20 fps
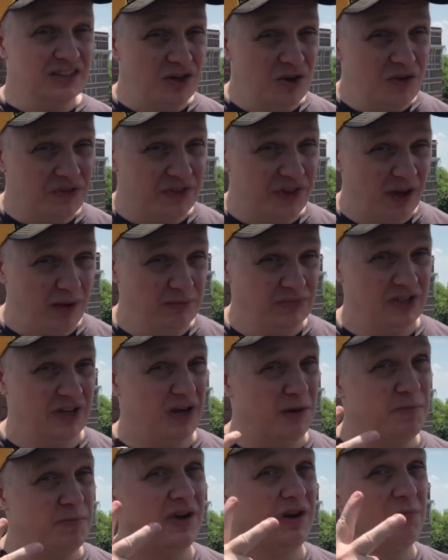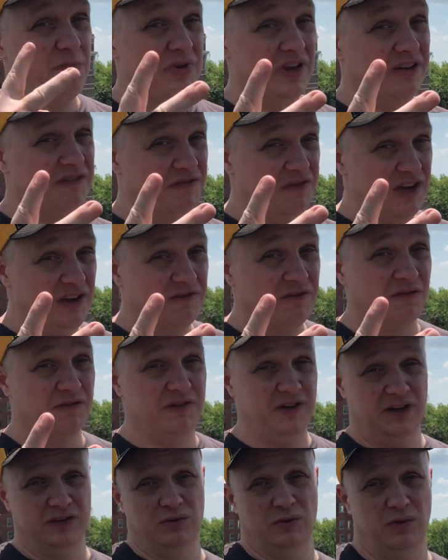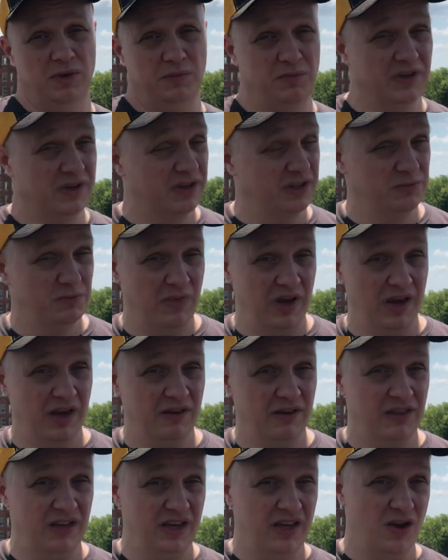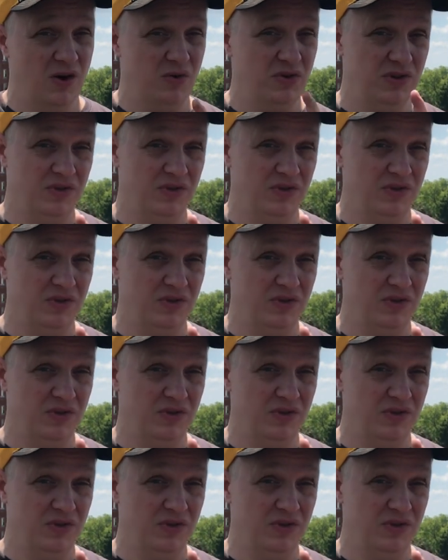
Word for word: two thumbs up and a big V for victory because man, Theo,